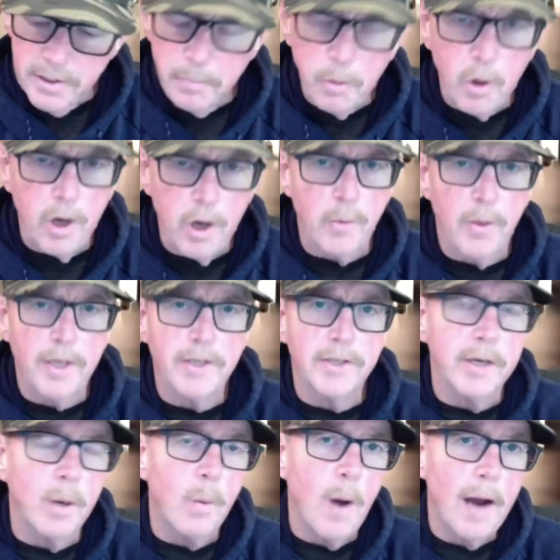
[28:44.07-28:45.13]
Prairie Ridge is
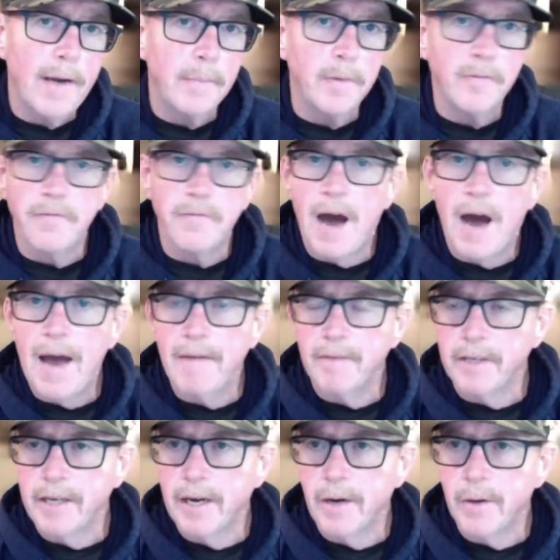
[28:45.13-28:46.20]
going to wind up in five
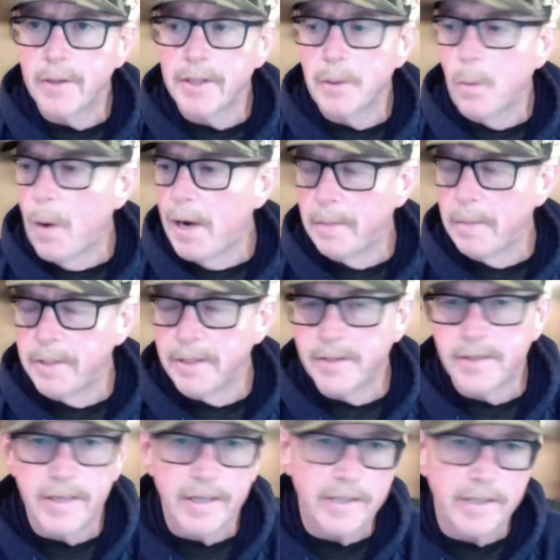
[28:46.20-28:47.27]
and Cary's going to wind up in
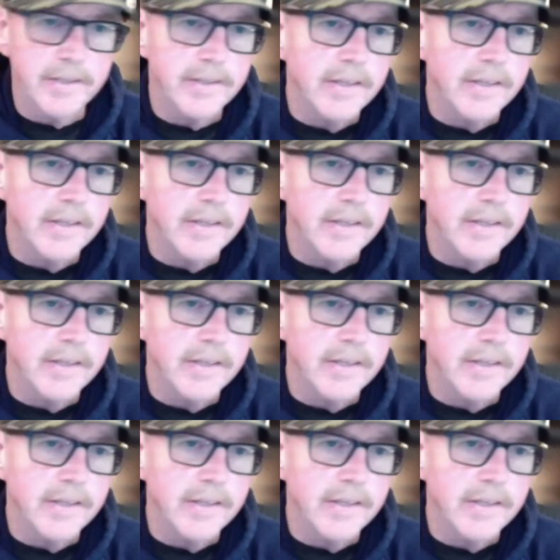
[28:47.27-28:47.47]
six.